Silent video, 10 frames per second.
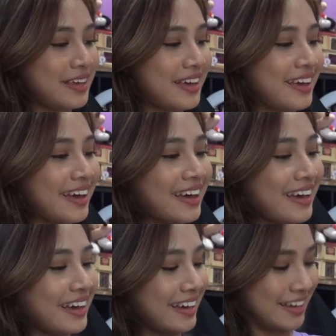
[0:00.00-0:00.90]

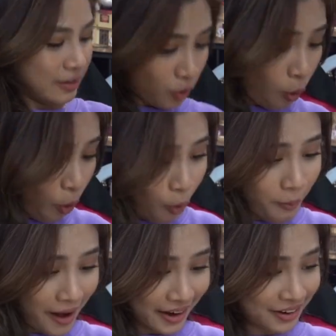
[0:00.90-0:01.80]
Okay. Oh
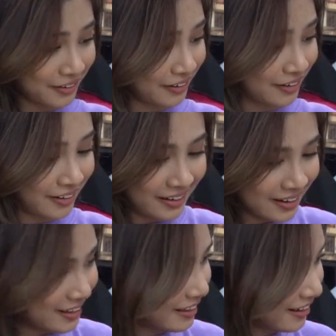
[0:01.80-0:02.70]
my
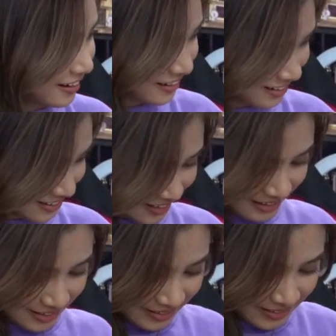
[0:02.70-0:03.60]
god.
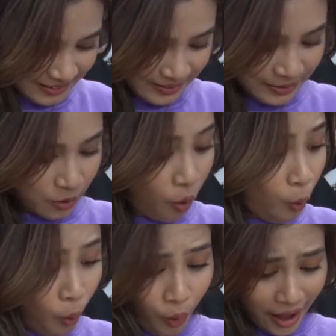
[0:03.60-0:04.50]

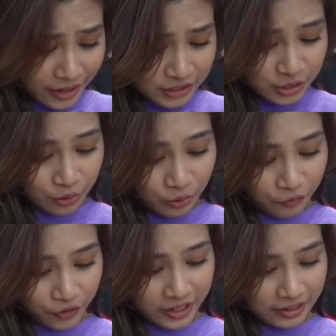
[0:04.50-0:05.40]
Oh, I got 2
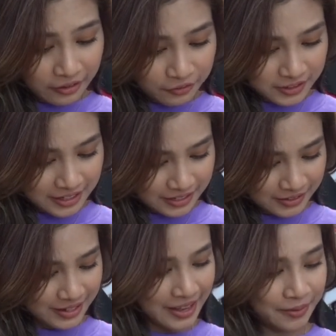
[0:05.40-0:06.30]
free gift.
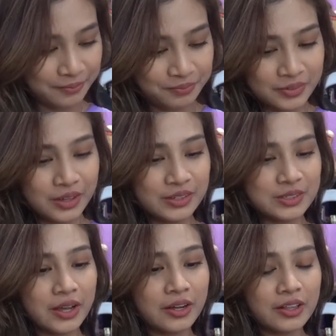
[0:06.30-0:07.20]
Okay.
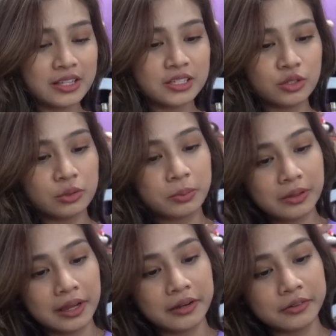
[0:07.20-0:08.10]
So I got these 2
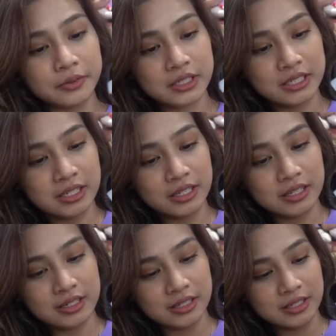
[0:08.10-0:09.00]
pull out, which
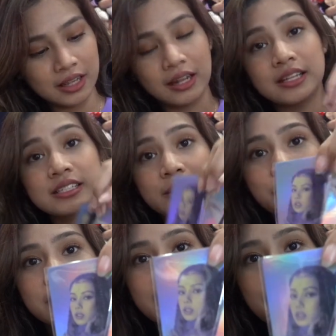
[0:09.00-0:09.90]
is Lalisa
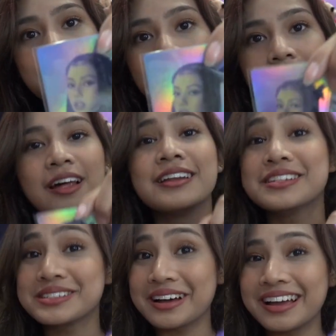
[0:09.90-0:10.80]
punya gambar.
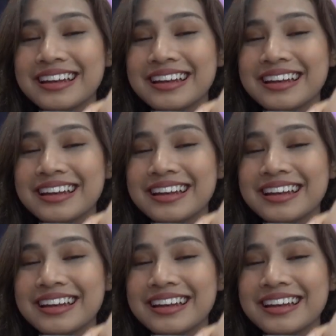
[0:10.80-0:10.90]
Lalisa and